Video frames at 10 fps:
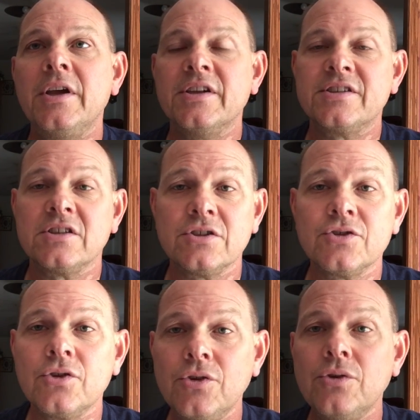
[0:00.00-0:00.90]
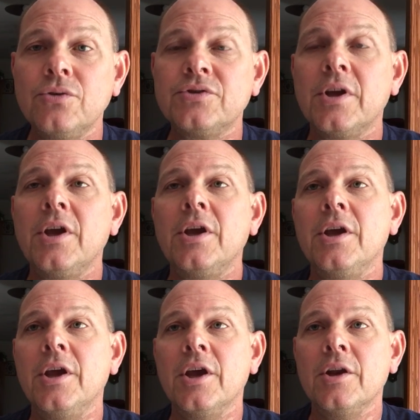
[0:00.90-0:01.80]
It's also used
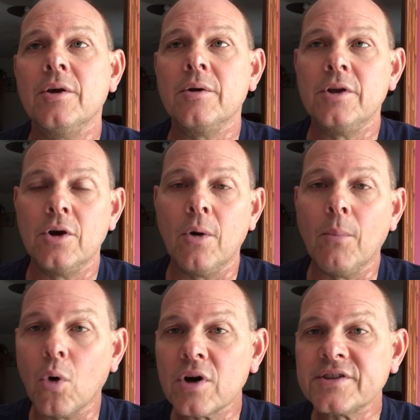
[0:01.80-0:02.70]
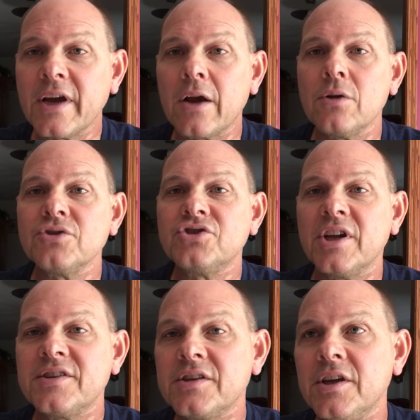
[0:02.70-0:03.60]
in, you know, motorcycles,
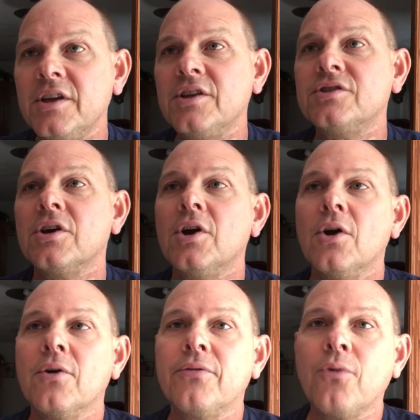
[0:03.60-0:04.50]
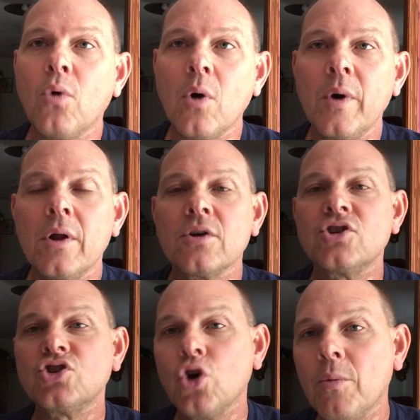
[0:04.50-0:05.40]
jet skis,
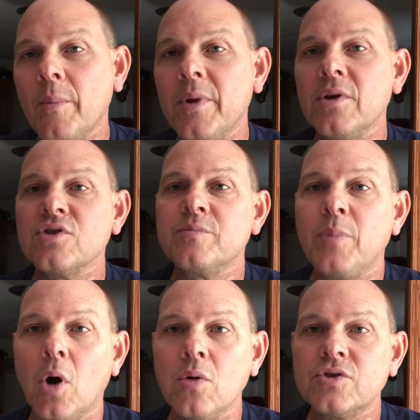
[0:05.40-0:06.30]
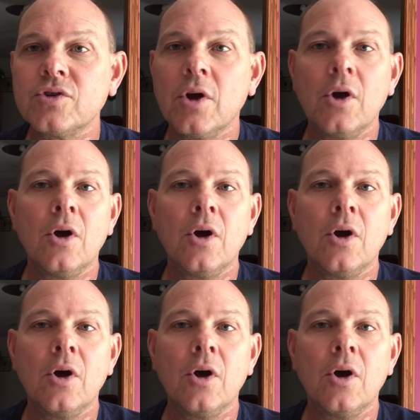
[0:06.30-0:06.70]
four-wheelers, snowmobiles, boats,